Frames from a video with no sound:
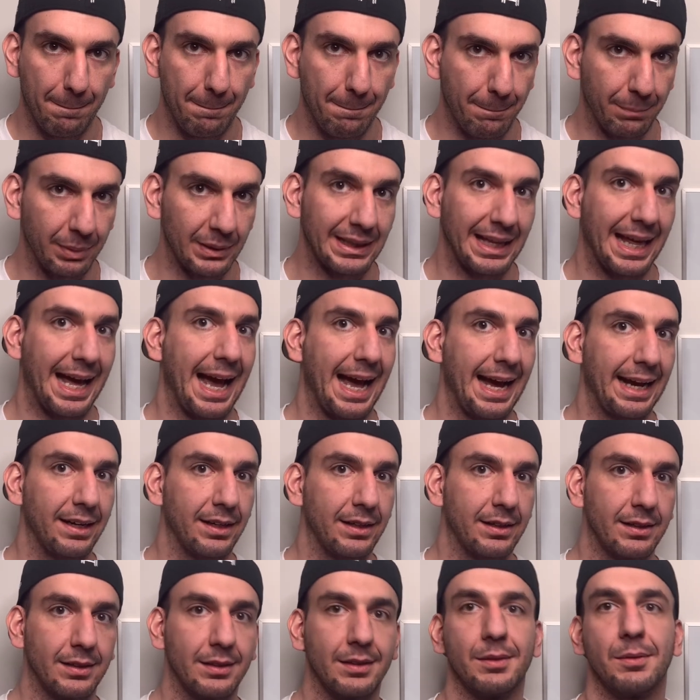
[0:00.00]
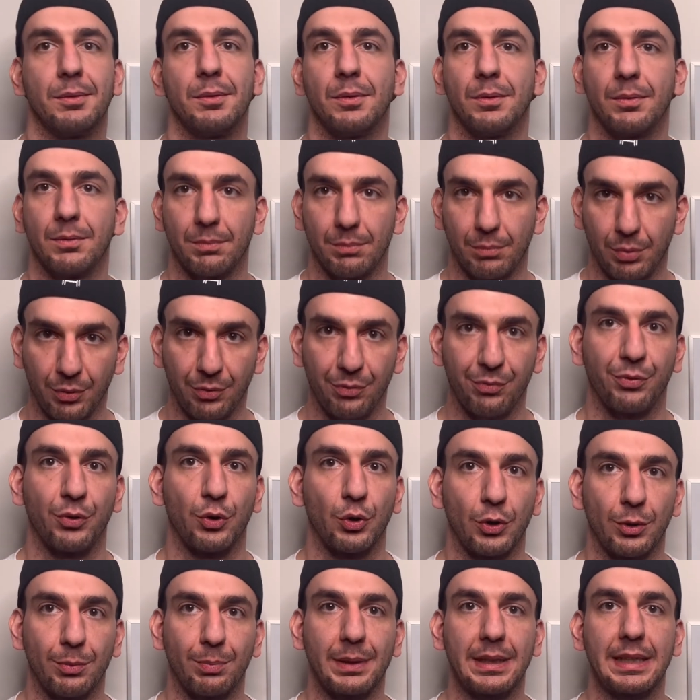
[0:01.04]
black,
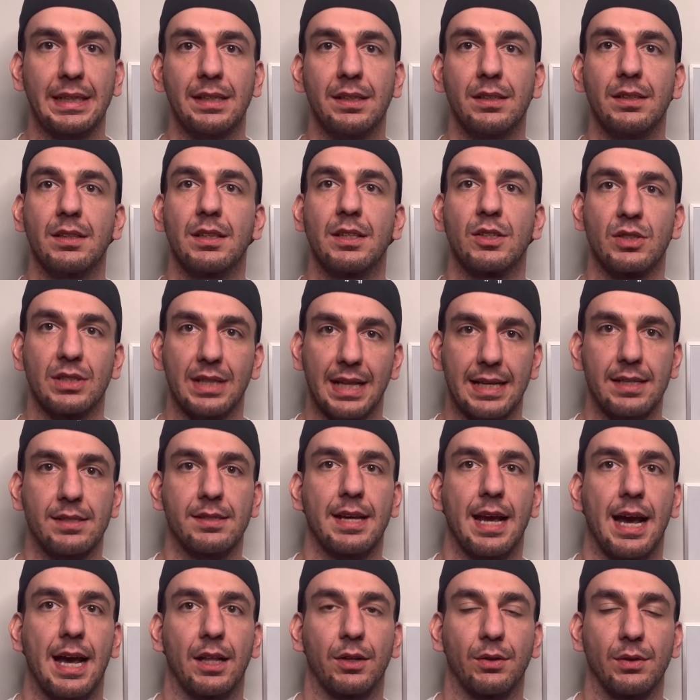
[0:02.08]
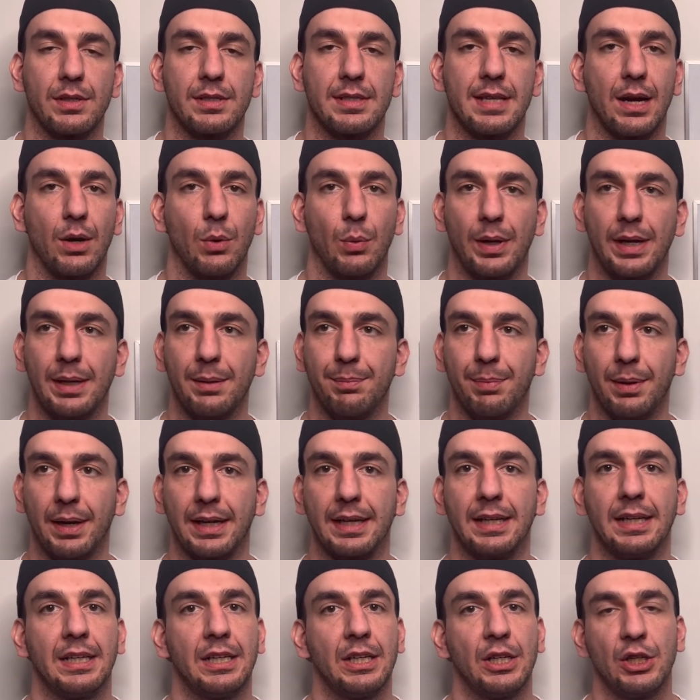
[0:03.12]
preferably. There's less calories that way,
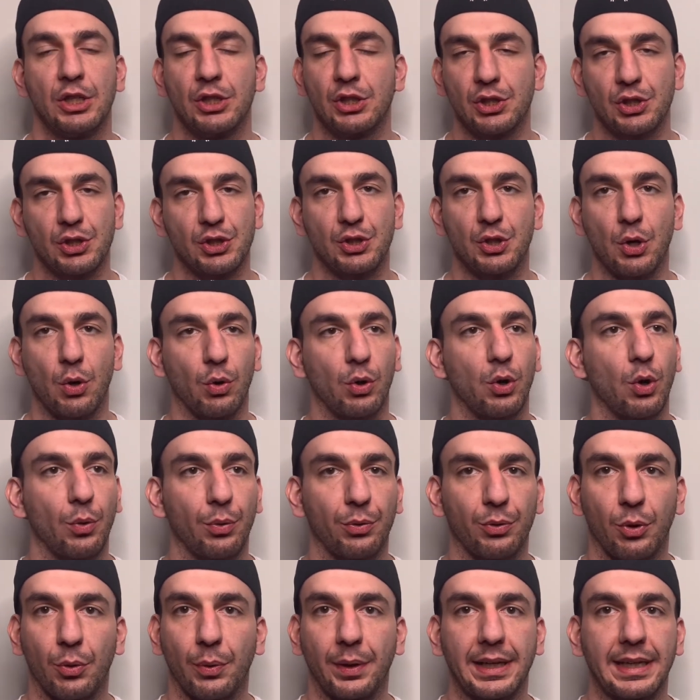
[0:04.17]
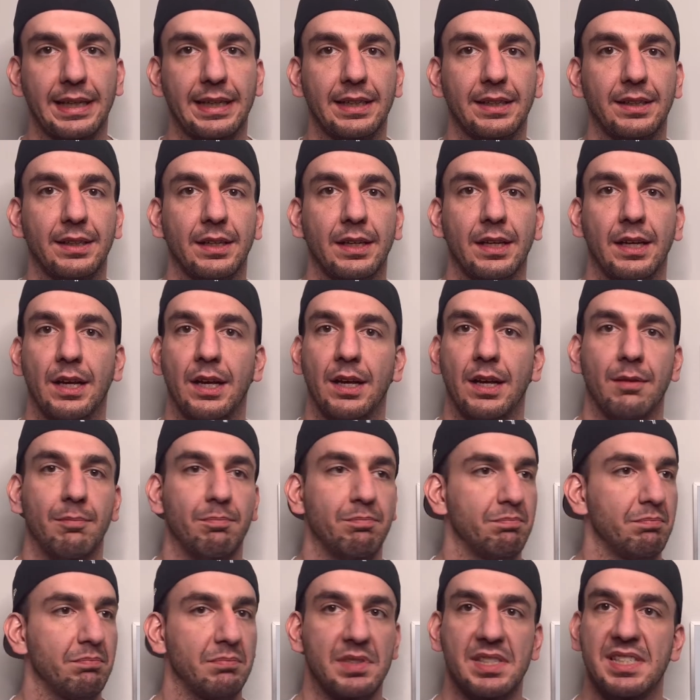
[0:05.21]
but just don't go throwing in
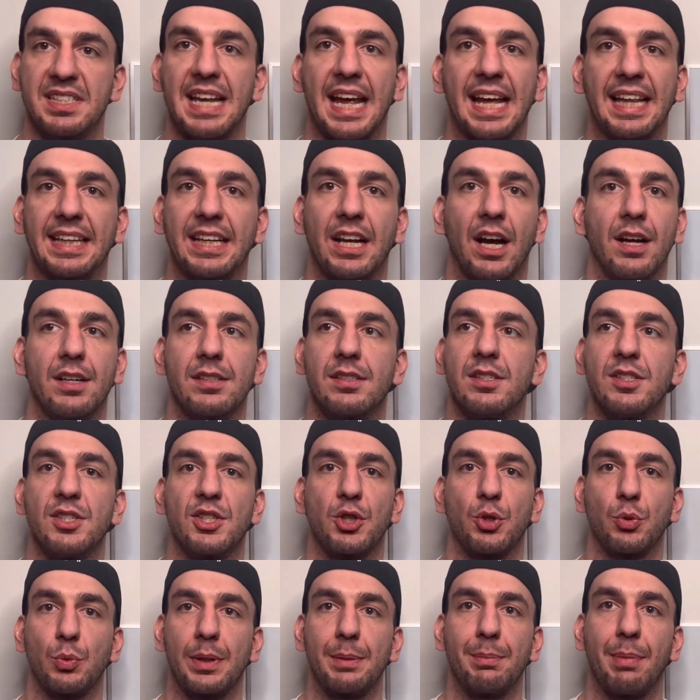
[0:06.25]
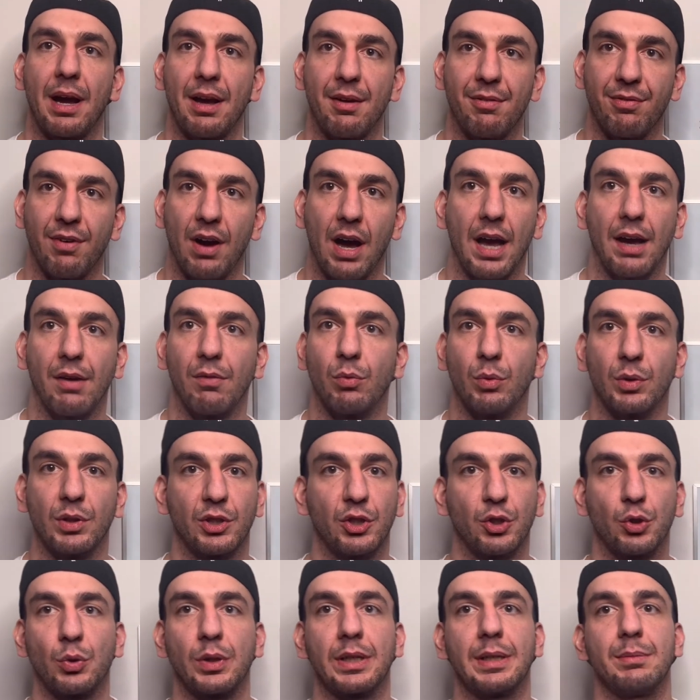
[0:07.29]
Stanley Hudson's 3x5 with
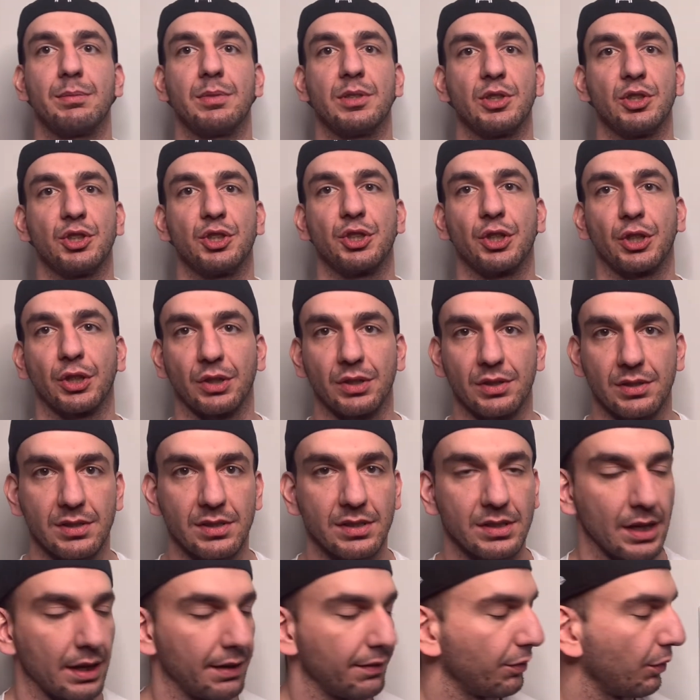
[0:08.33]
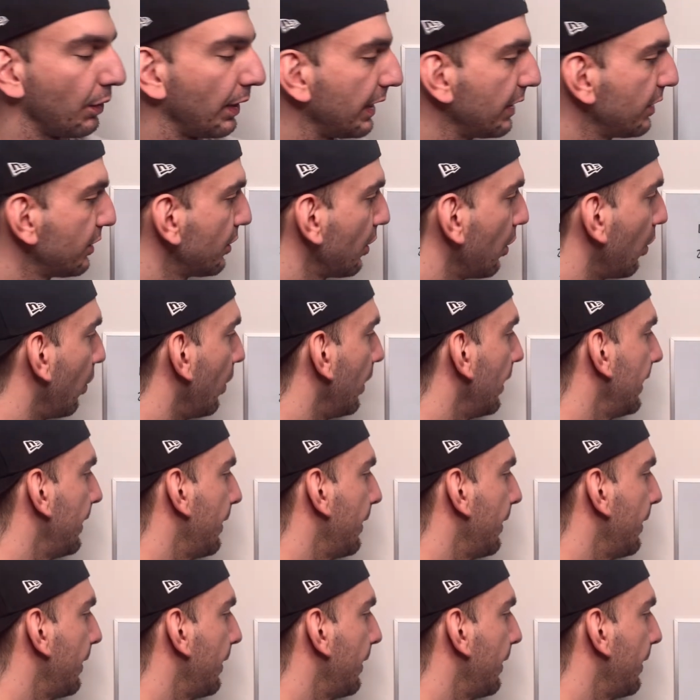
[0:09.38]
creams and sugars and stuff, right? So